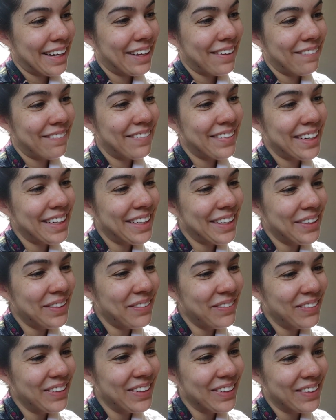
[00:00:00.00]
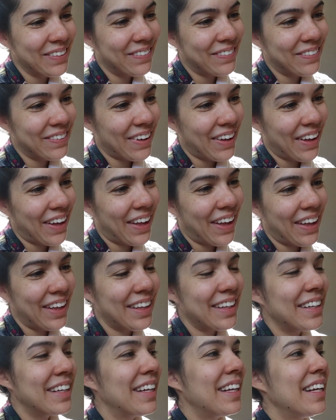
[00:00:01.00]
Good for you,
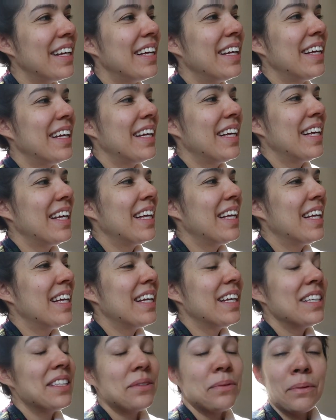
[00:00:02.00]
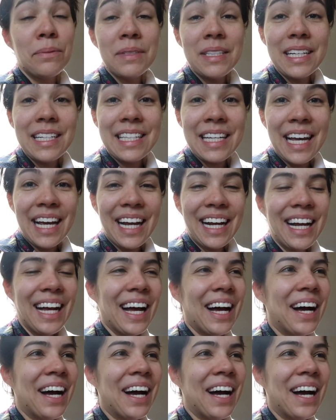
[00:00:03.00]
beautiful. So what was I saying?